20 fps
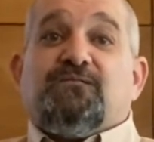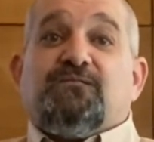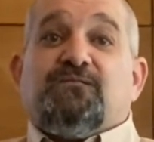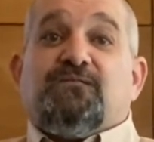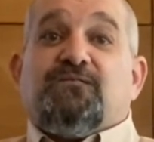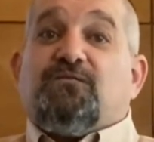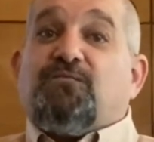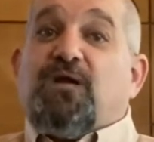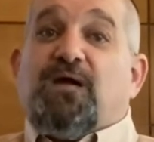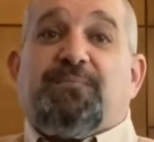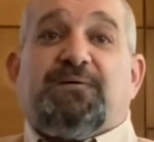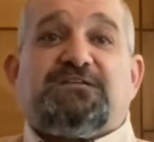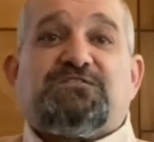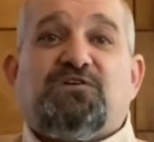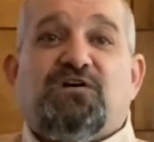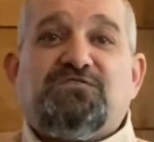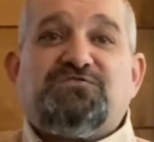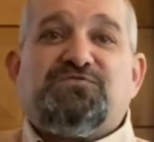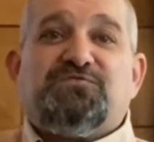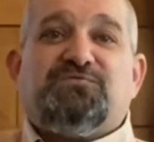The rabbis
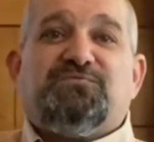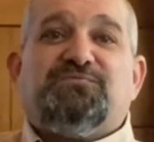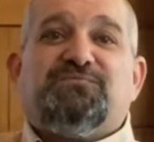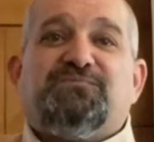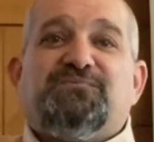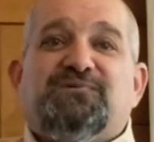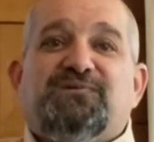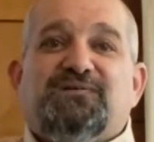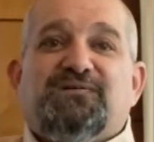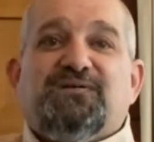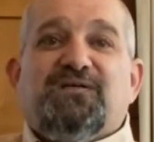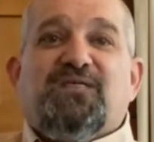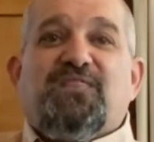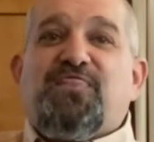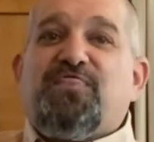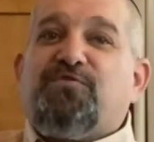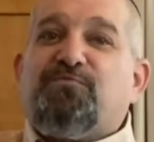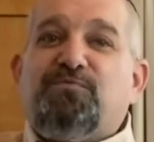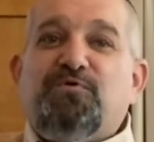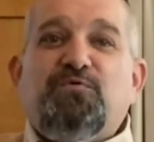also
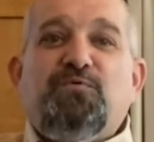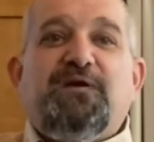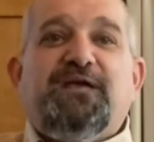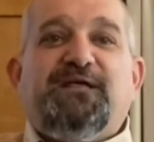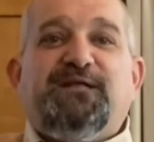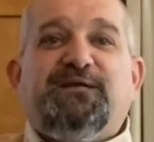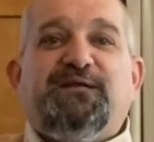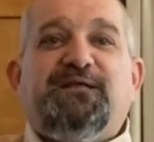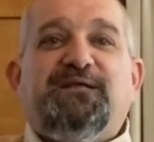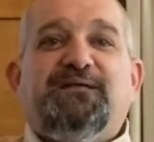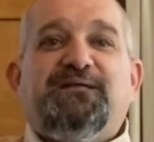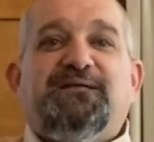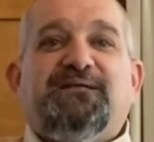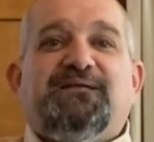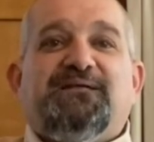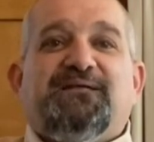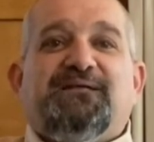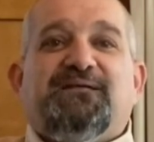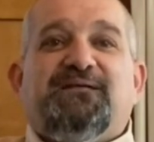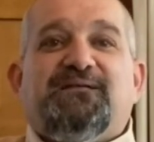threw in
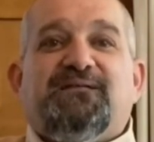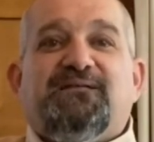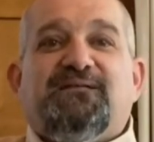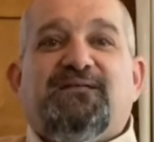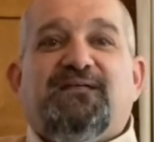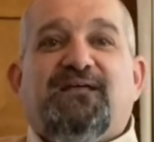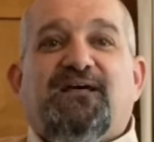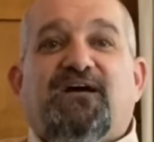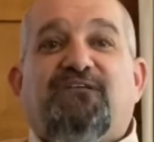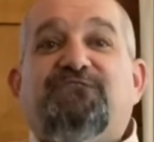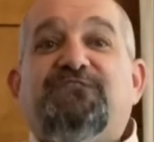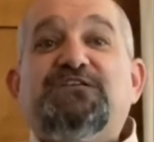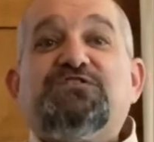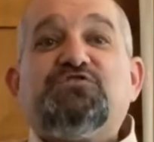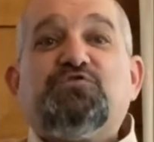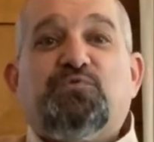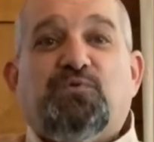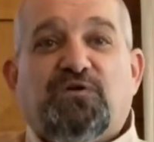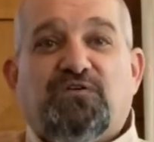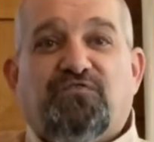a
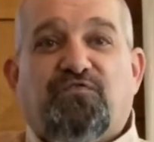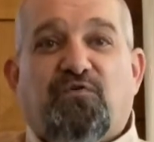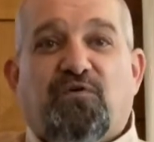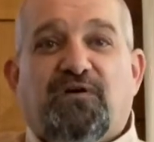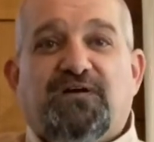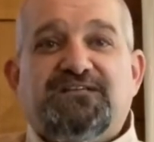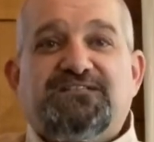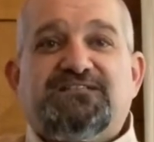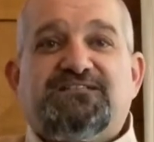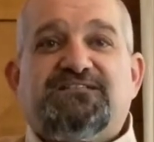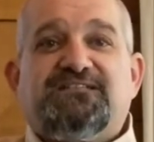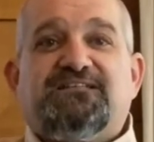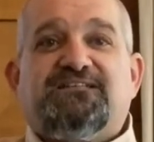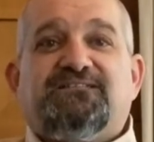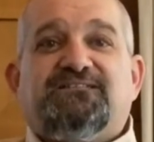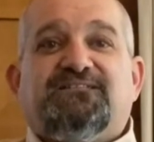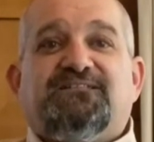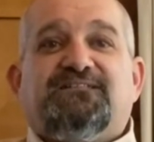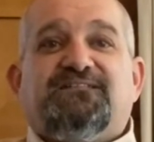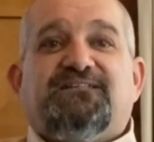visual for us,
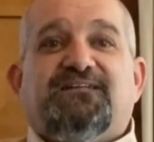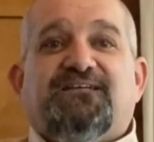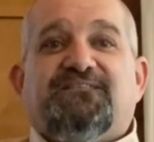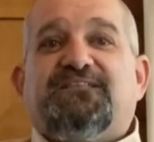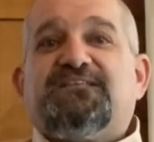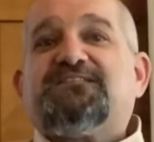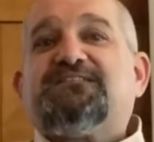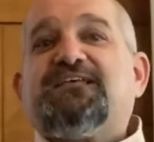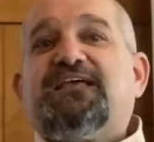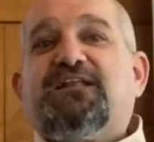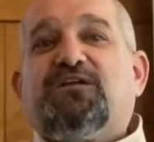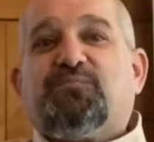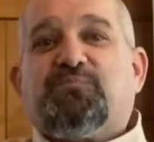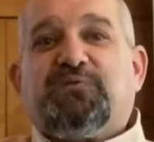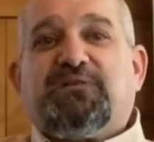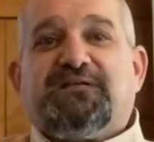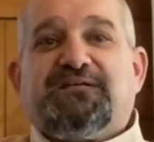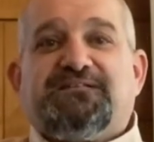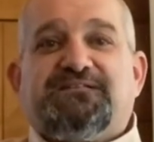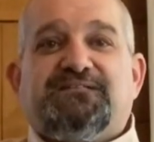the Seder
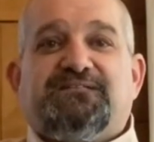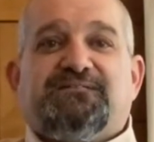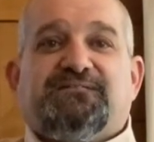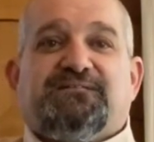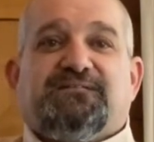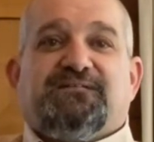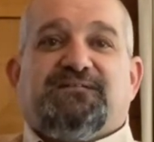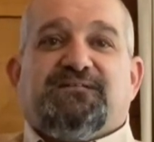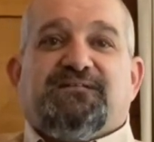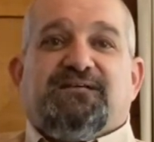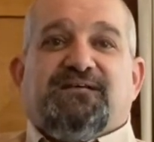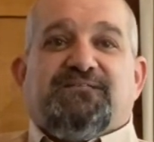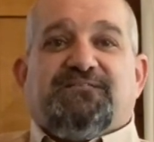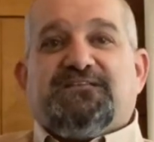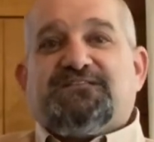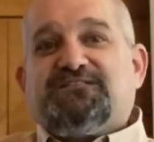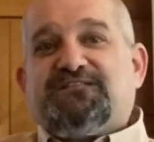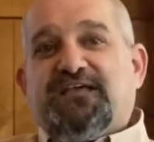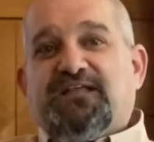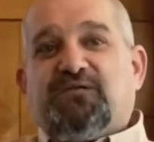plate. The
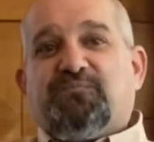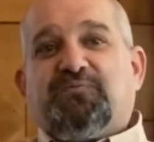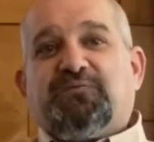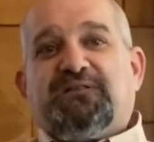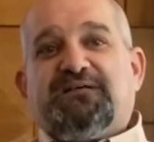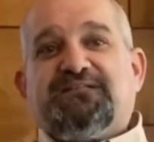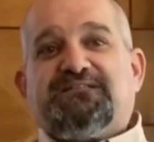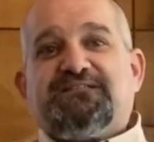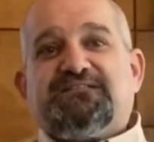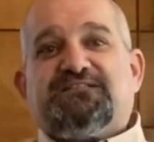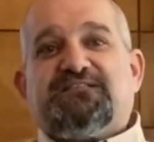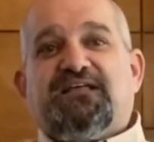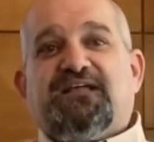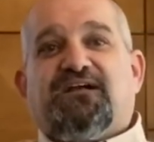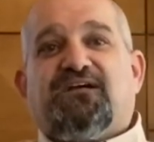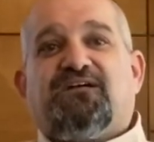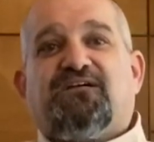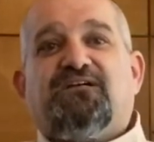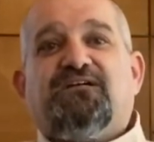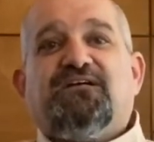Seder plate is
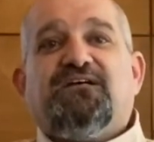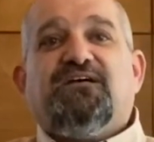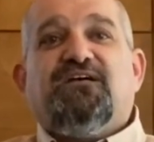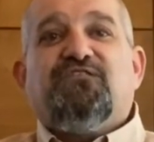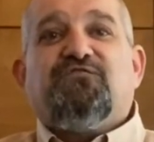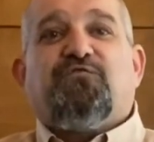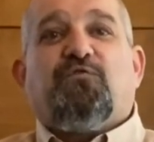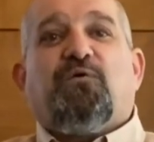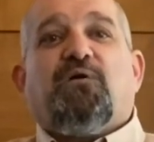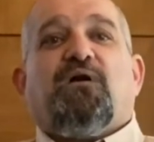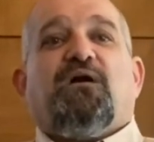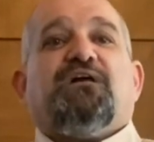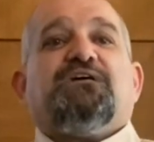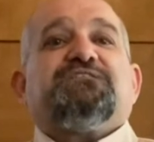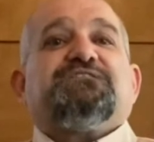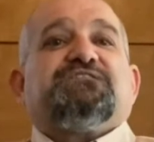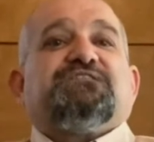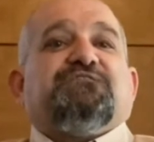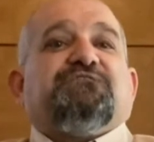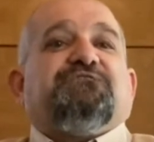there for
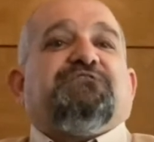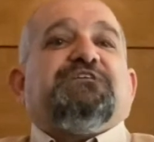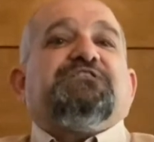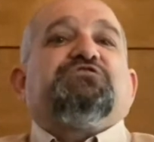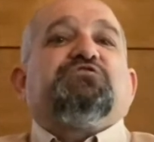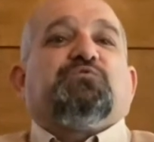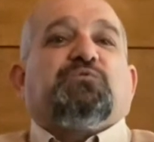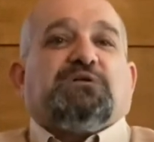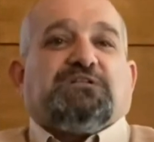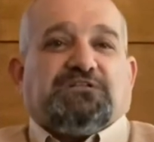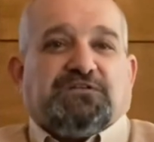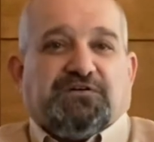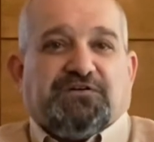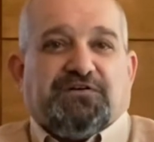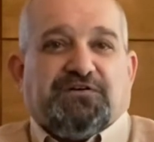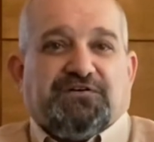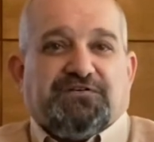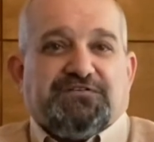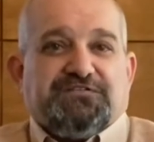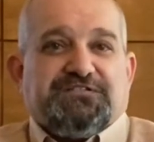us visual
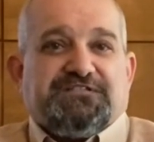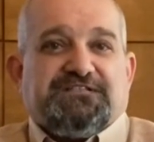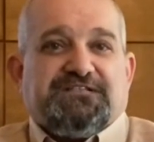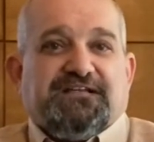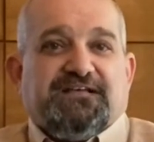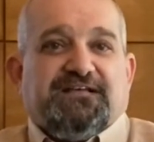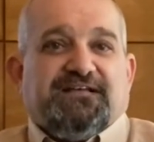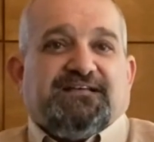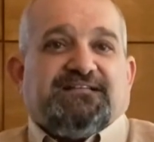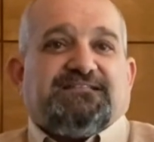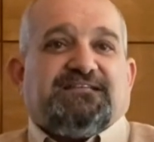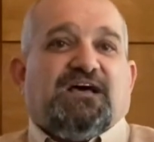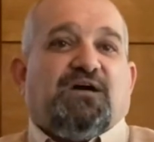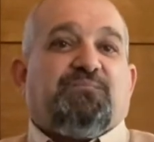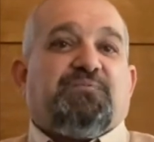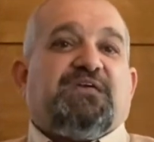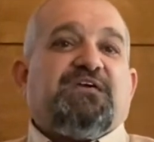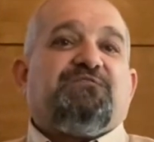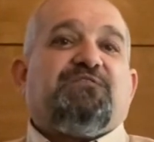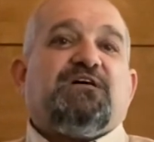learners to
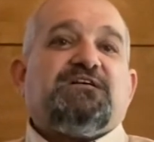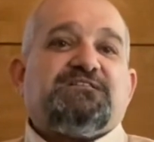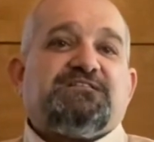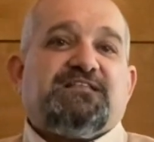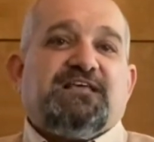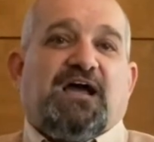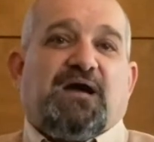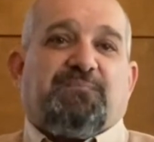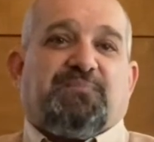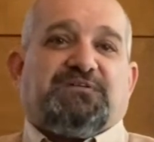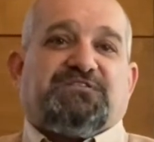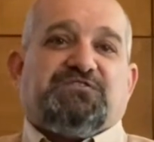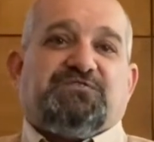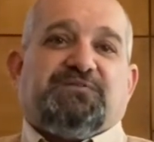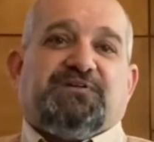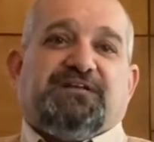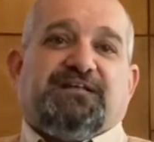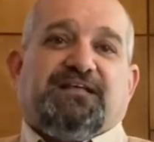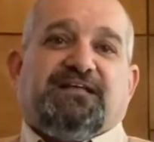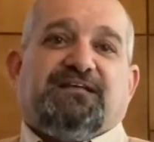help give us the
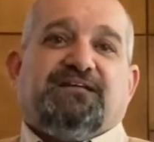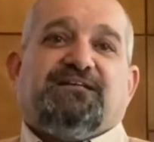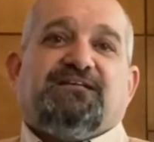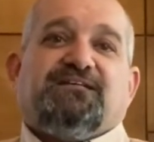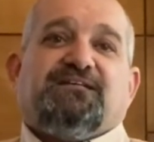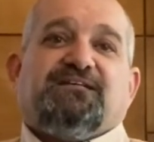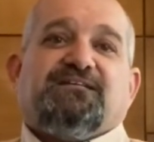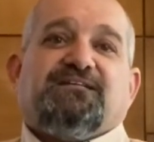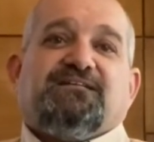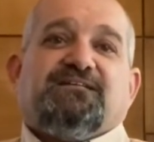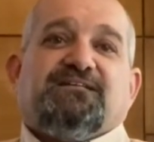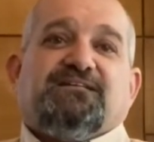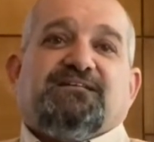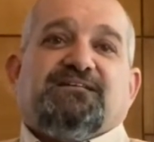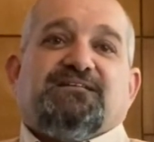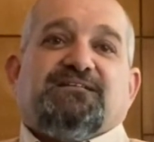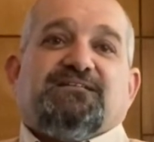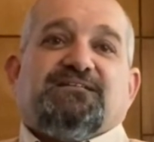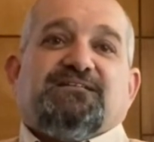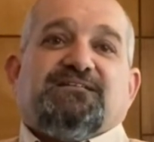opportunity
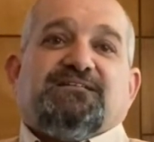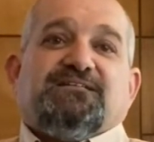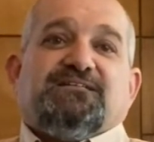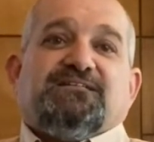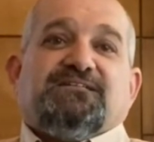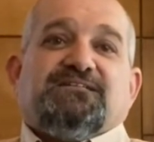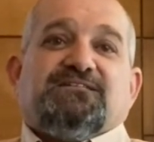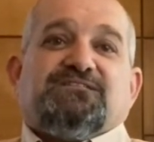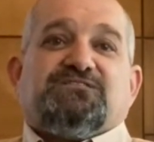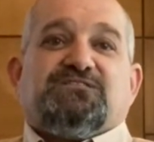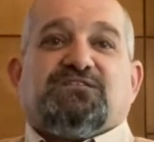to